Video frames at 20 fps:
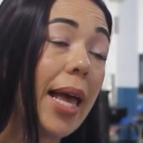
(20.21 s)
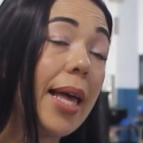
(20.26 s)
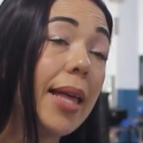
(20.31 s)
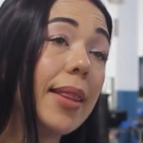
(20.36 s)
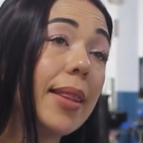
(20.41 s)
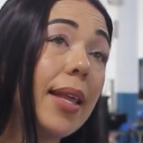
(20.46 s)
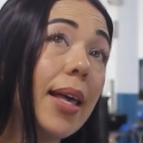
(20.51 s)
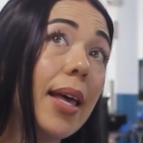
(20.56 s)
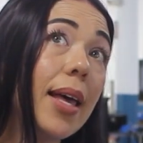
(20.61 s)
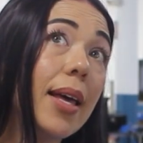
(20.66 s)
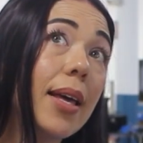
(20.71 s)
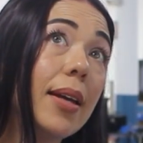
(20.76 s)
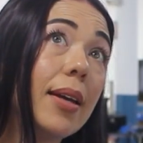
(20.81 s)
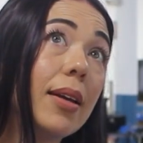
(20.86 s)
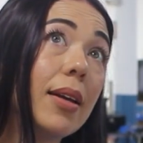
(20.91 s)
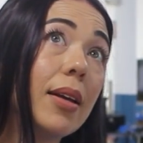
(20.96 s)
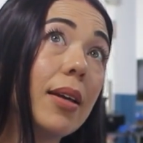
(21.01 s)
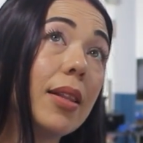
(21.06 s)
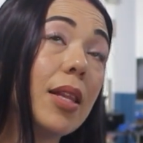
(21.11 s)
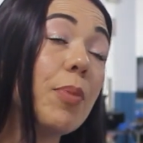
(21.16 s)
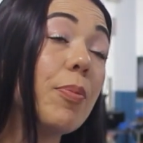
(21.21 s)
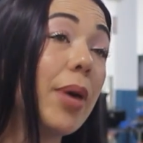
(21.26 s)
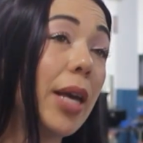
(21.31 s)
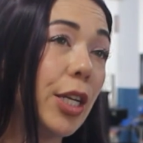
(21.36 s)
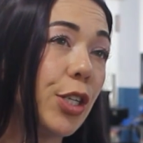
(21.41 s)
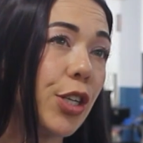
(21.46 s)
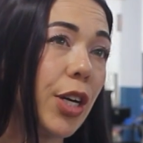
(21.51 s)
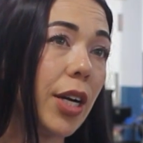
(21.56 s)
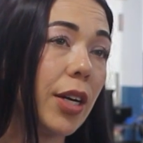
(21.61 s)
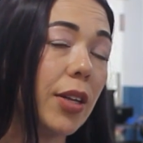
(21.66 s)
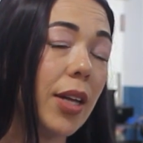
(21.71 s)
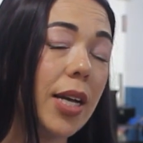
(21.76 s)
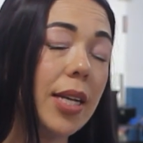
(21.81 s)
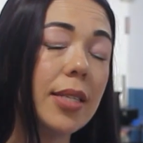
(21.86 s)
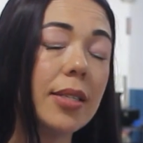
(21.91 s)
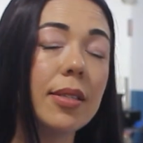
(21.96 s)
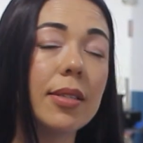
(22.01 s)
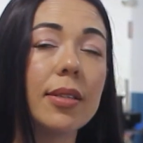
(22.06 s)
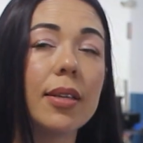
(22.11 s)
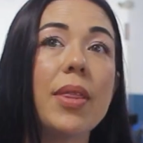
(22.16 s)
and then the major
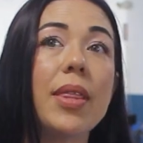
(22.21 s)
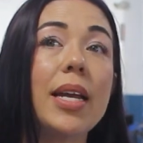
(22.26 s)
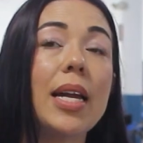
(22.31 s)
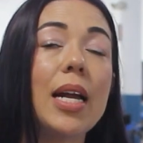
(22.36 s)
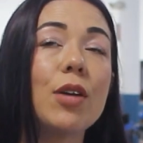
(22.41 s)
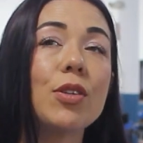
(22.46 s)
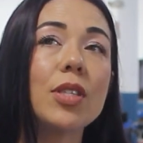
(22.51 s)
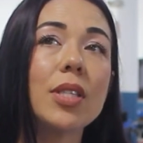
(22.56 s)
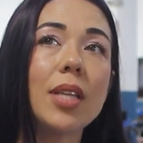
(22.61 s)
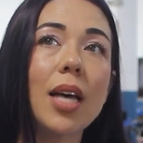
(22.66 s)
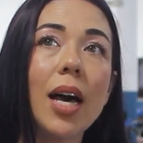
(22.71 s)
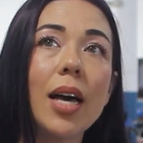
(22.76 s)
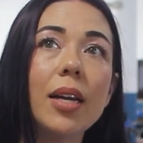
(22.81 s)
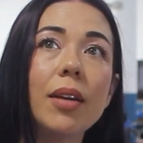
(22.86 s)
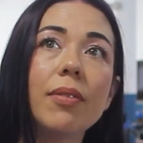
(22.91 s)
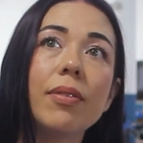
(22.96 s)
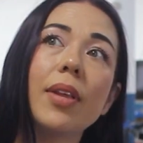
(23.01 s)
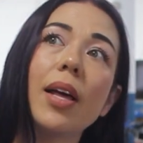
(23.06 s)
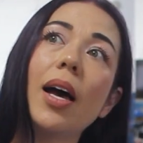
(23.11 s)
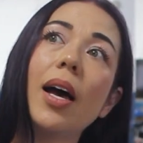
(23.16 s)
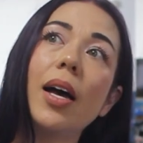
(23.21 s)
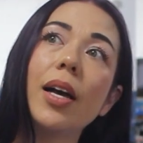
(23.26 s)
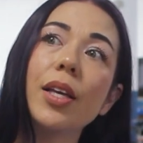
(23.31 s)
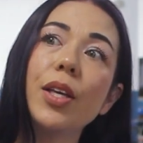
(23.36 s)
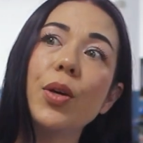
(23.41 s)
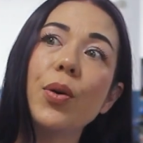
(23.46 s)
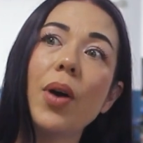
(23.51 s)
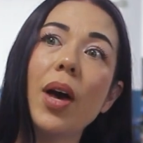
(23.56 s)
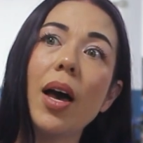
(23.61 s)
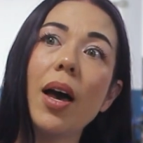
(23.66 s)
airlines. And then outside of that, you